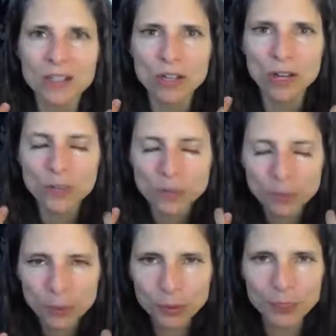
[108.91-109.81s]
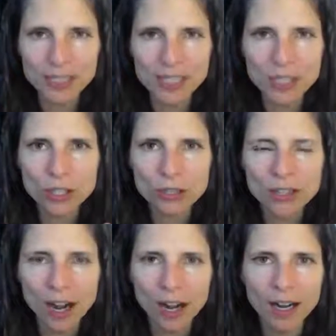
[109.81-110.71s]
start supporting you
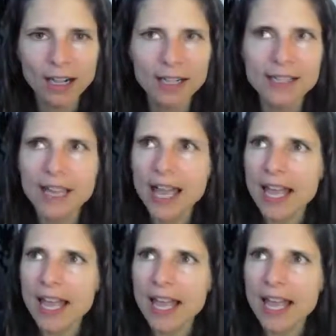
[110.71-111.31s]
guys